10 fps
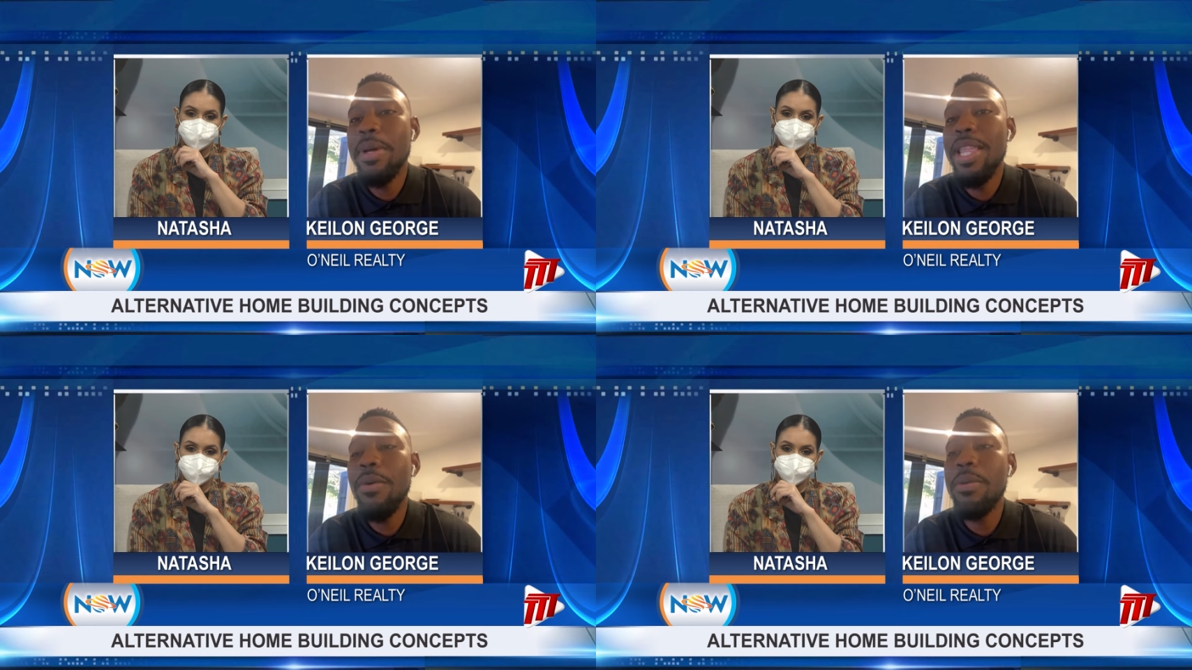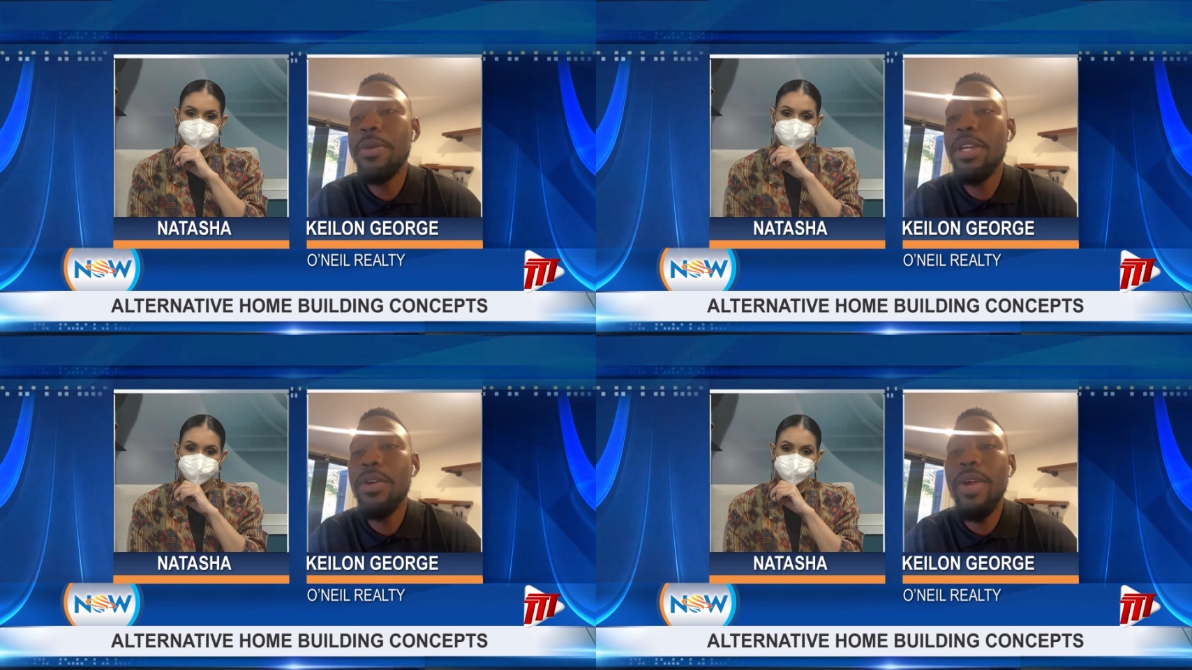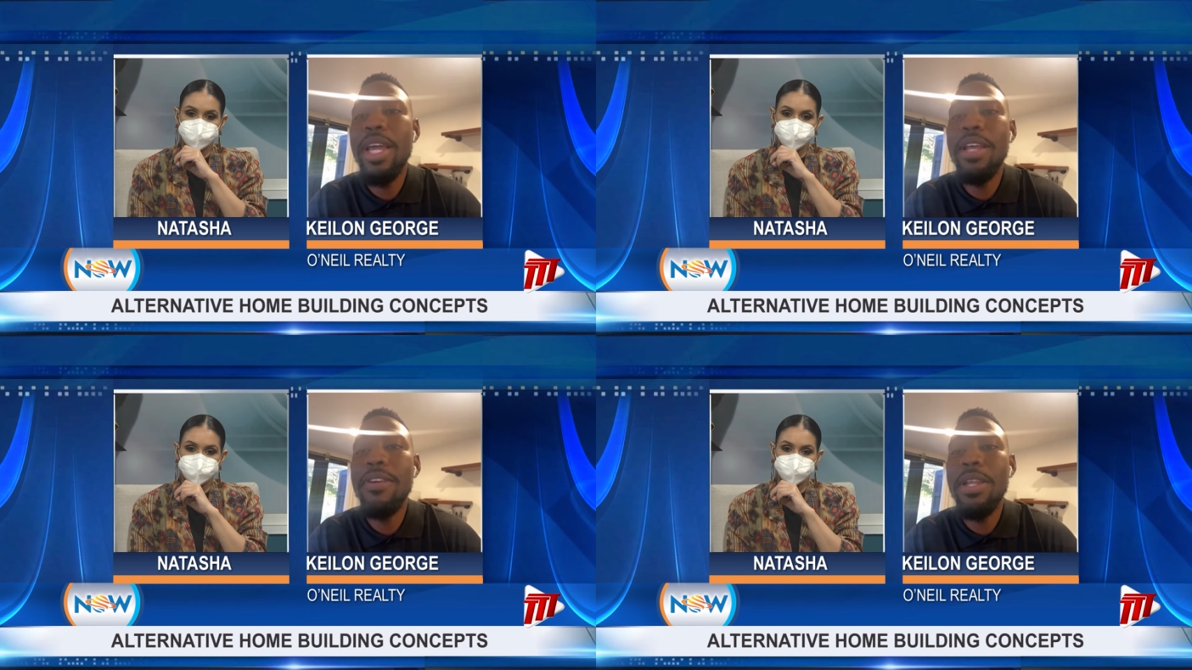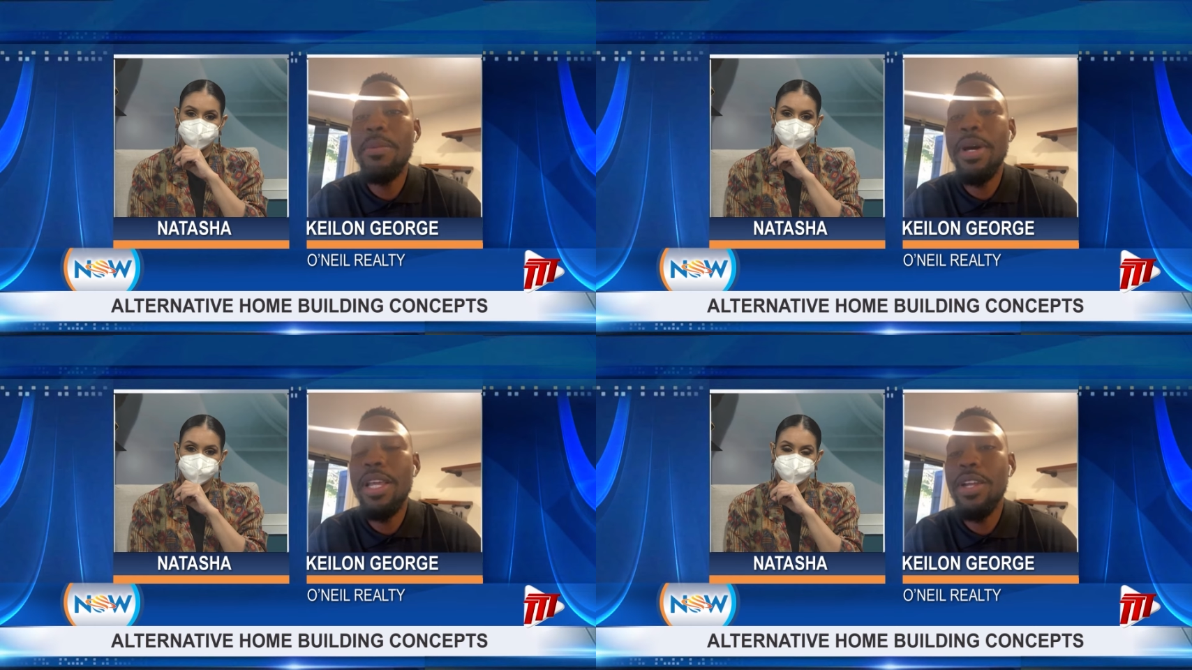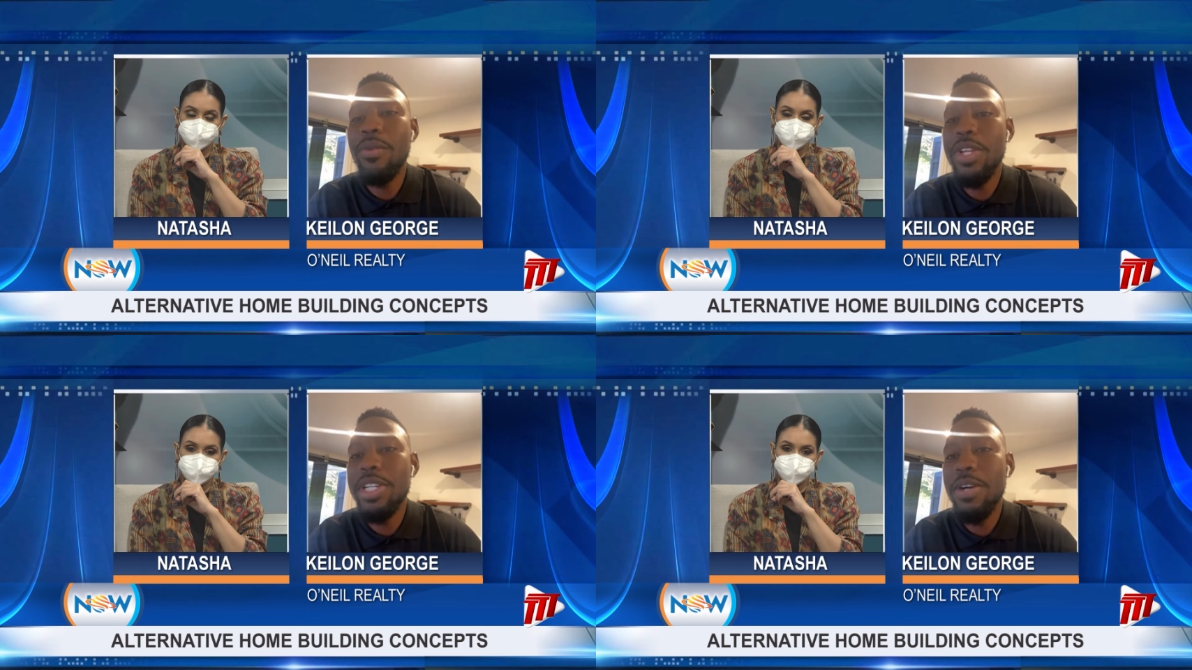Speaker 1: but that would be great if anybody
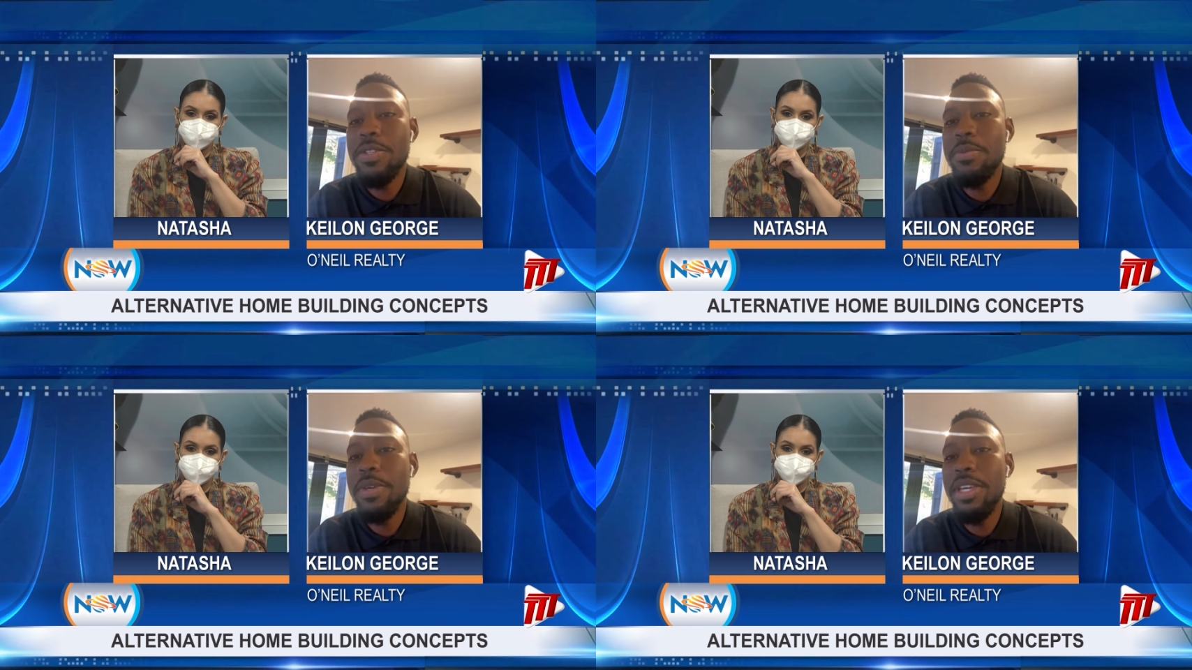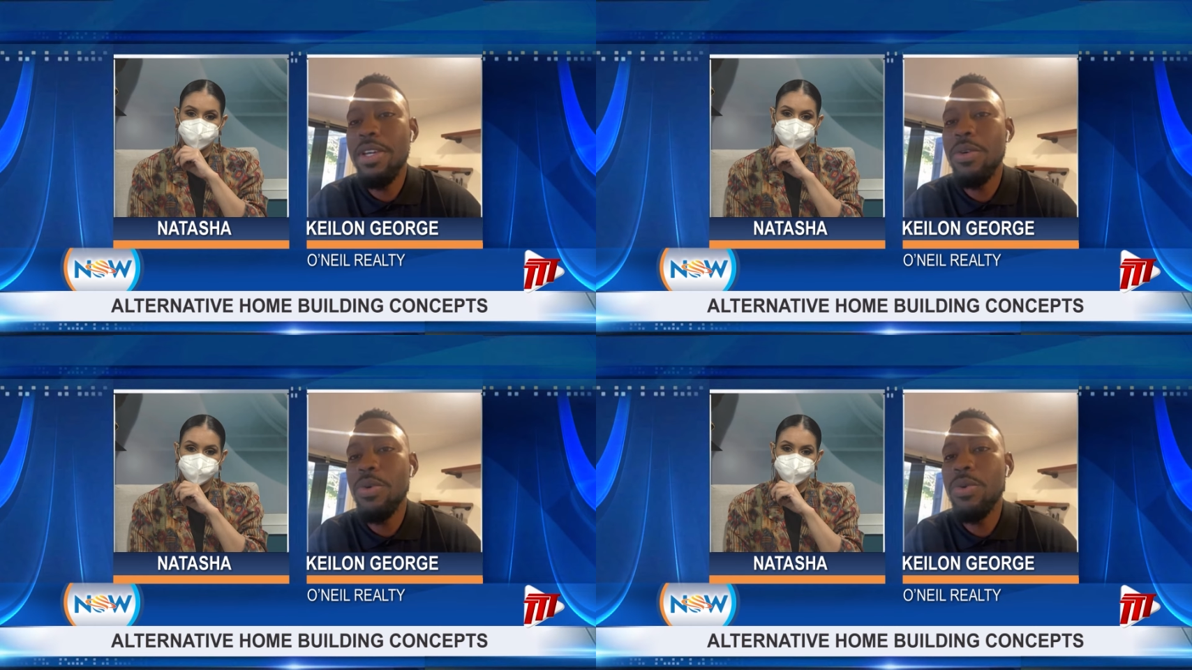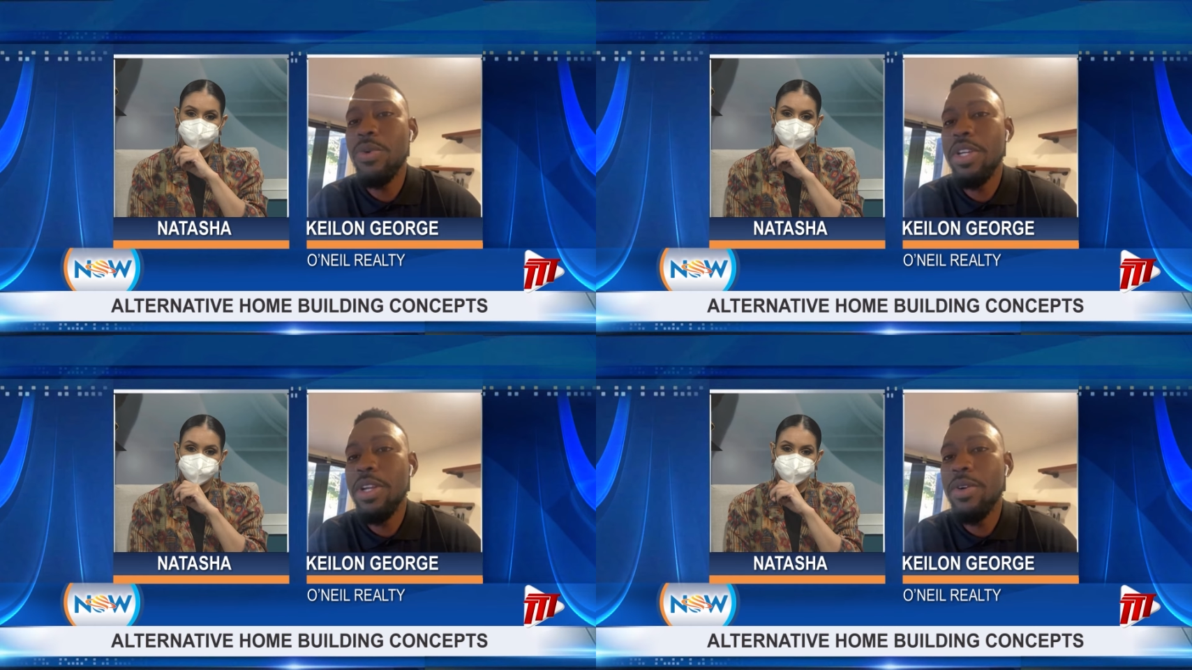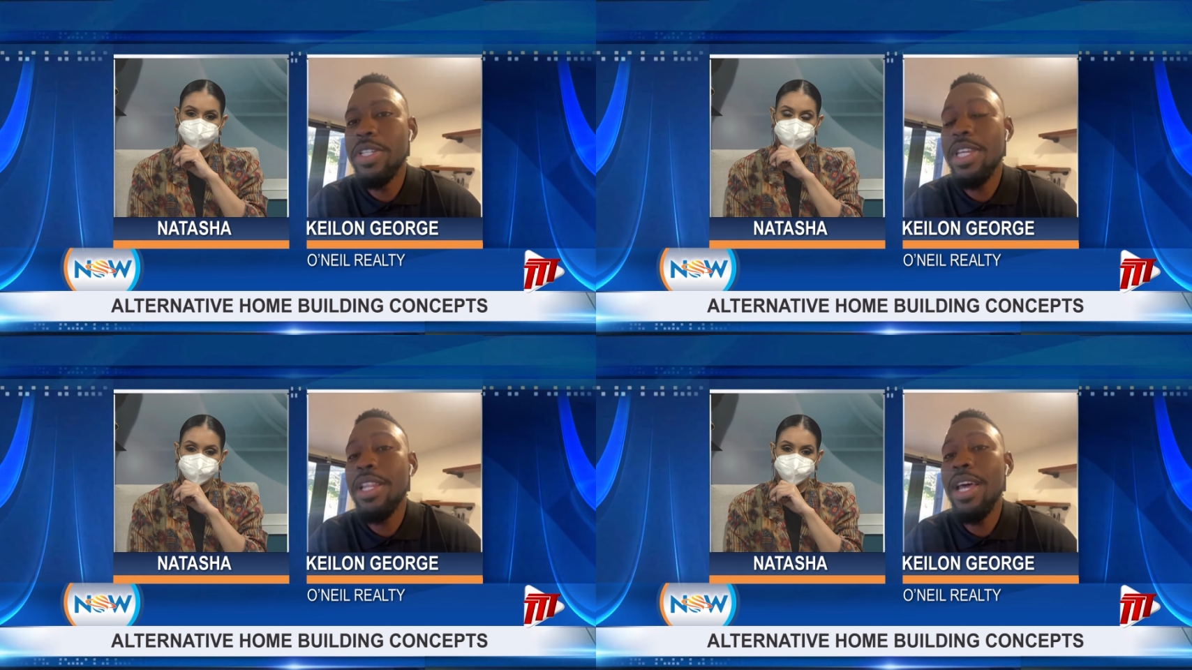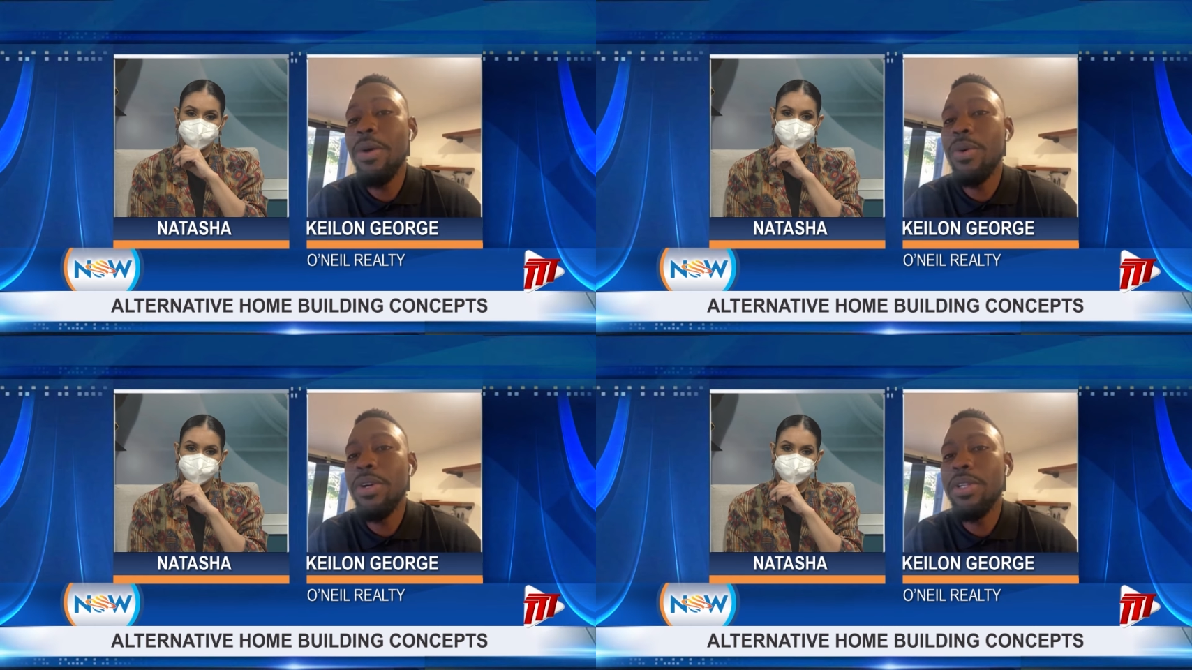could reach out to me who, you know, is in
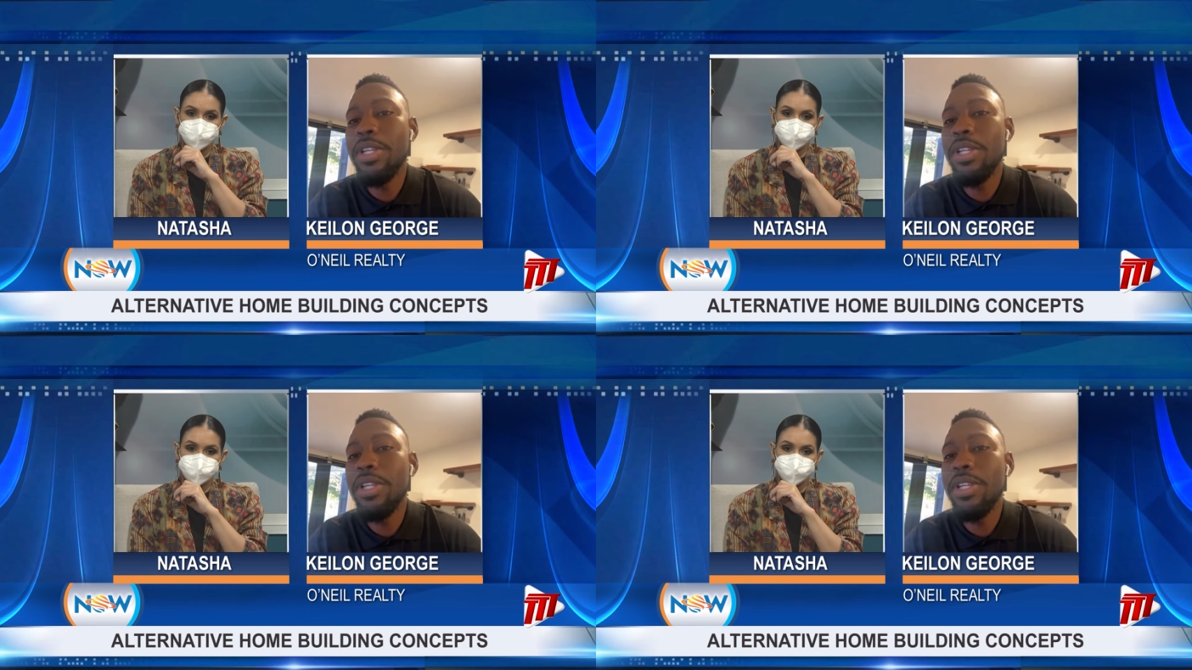that